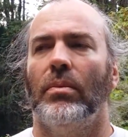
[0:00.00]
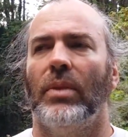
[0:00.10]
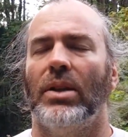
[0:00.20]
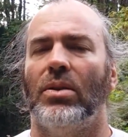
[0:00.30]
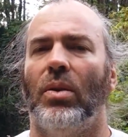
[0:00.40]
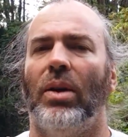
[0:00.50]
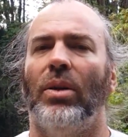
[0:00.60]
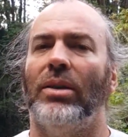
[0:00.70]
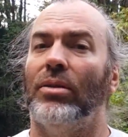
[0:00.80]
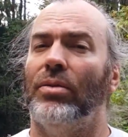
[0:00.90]
So I will
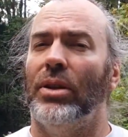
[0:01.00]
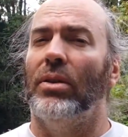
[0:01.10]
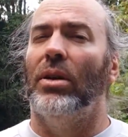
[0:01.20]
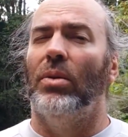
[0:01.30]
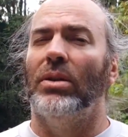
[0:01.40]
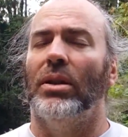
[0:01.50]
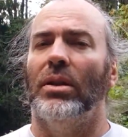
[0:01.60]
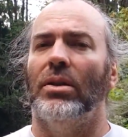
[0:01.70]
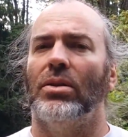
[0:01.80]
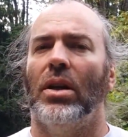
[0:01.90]
have to figure out what that
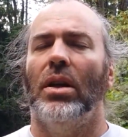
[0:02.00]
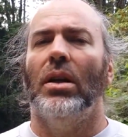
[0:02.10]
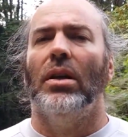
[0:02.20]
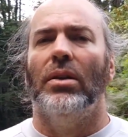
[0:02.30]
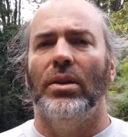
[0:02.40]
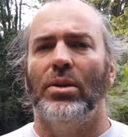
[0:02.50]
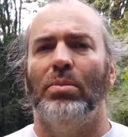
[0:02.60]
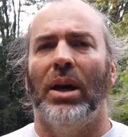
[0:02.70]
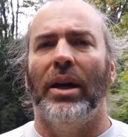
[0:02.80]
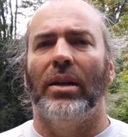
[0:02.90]
is. This
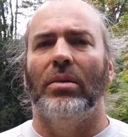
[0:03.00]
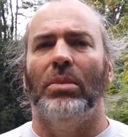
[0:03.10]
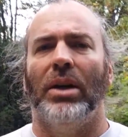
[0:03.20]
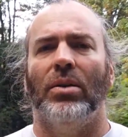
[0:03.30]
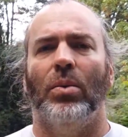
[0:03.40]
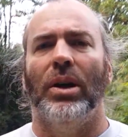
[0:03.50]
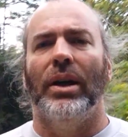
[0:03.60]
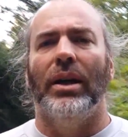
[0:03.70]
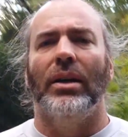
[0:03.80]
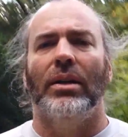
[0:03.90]
bike, by the
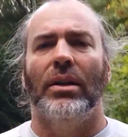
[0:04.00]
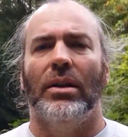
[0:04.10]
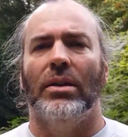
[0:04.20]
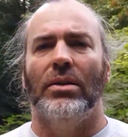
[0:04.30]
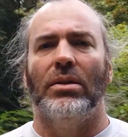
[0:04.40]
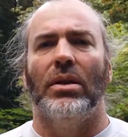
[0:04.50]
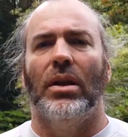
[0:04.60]
way, is